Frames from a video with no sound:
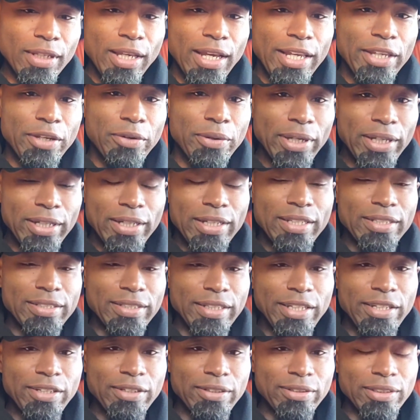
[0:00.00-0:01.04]
you hitting these
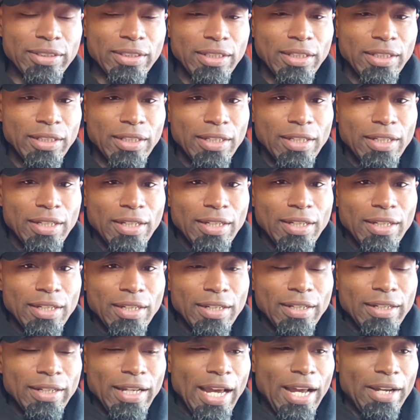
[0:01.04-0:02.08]
hills,
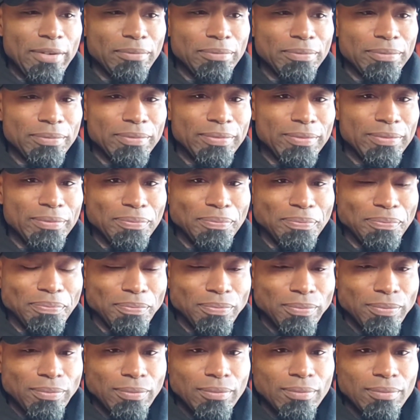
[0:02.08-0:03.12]
that
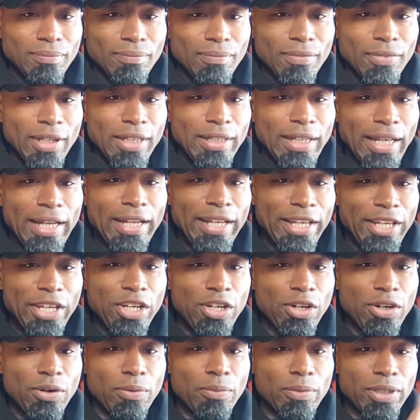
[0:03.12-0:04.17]

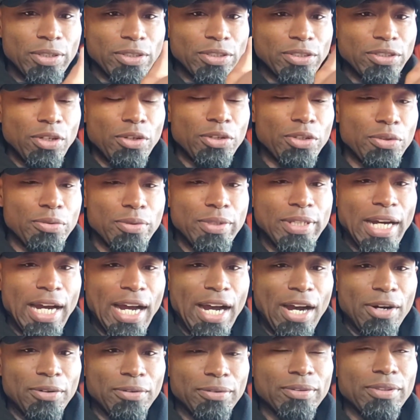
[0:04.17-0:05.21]
hill will slow you
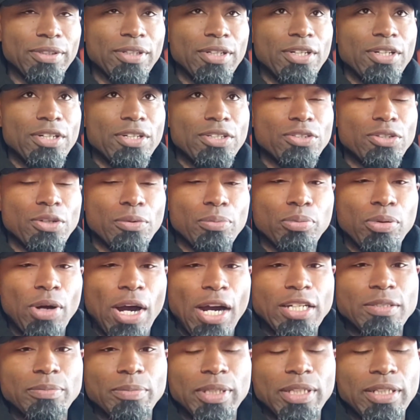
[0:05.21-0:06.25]
down to
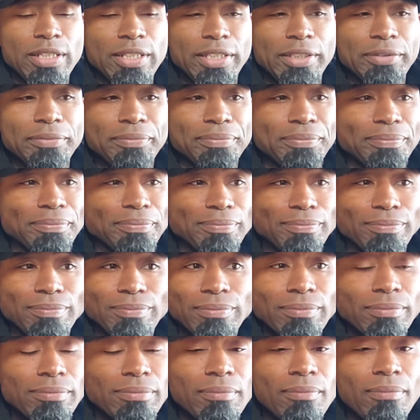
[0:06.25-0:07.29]
approximately
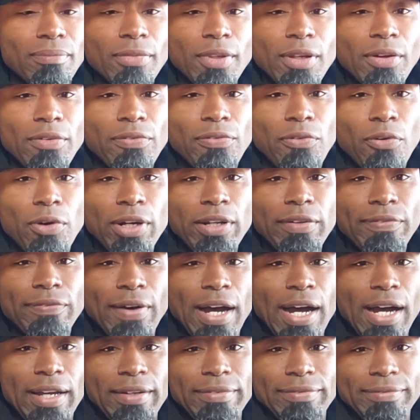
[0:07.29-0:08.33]

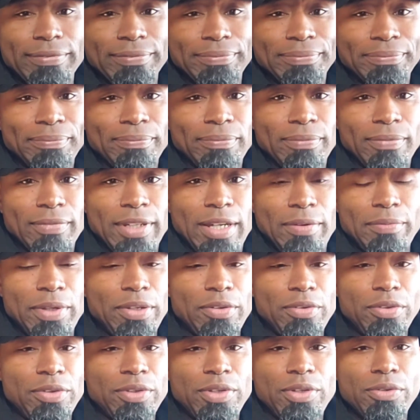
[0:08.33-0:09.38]
45.
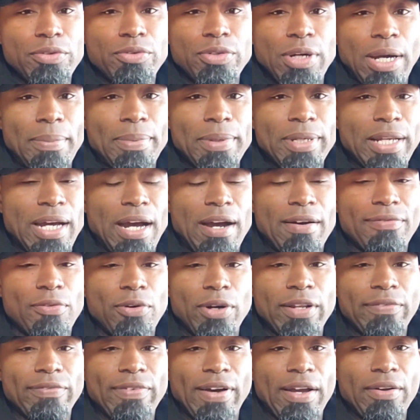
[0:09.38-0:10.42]
You dropping down
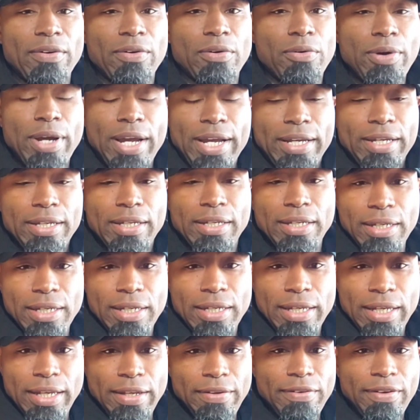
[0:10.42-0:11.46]
45 quick,
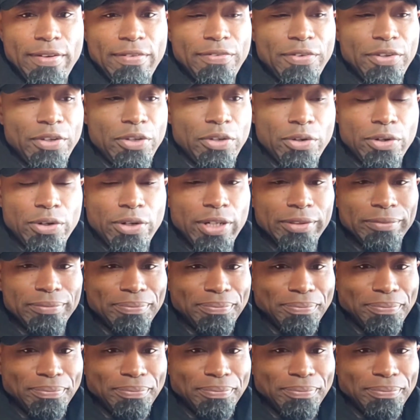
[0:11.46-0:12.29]
even if you're